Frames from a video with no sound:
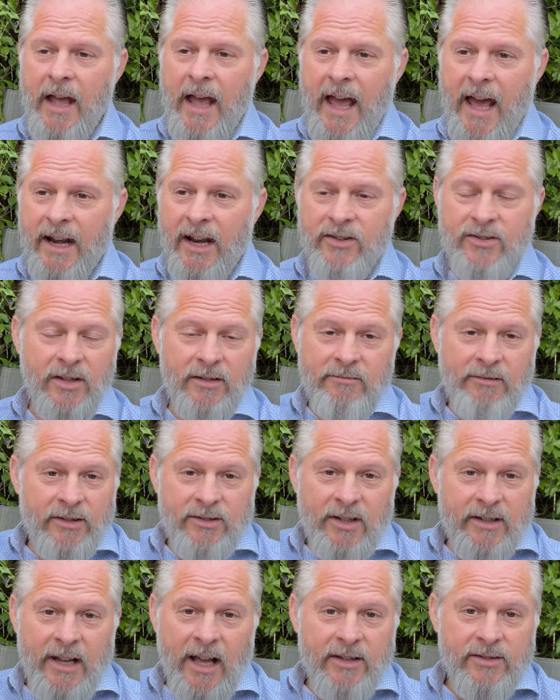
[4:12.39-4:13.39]
And it's
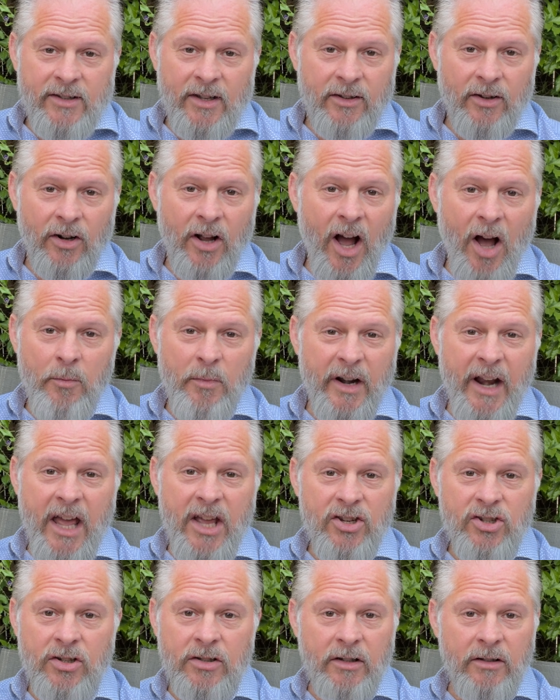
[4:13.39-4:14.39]
a nice little
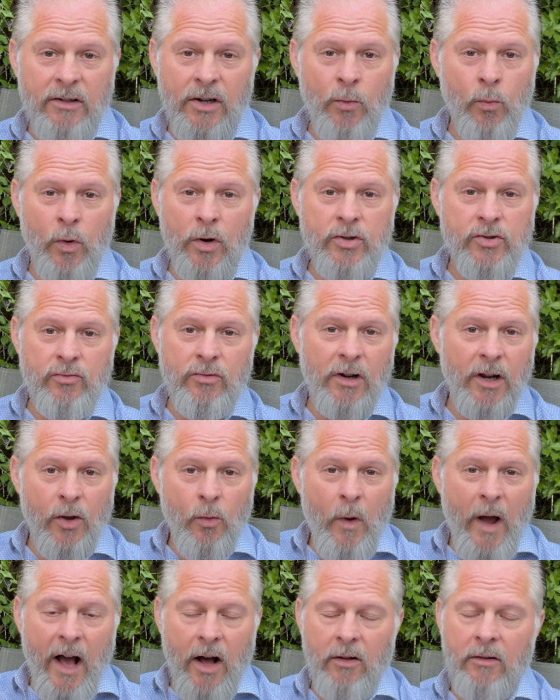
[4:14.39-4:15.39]
combination. It works really
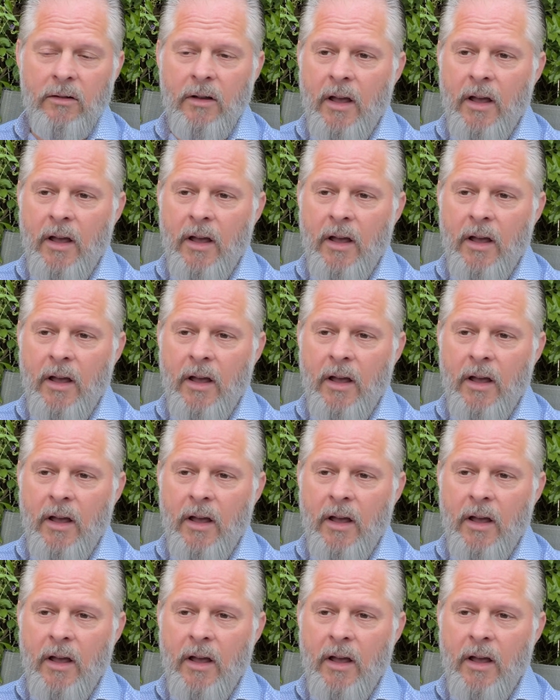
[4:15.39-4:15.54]
well.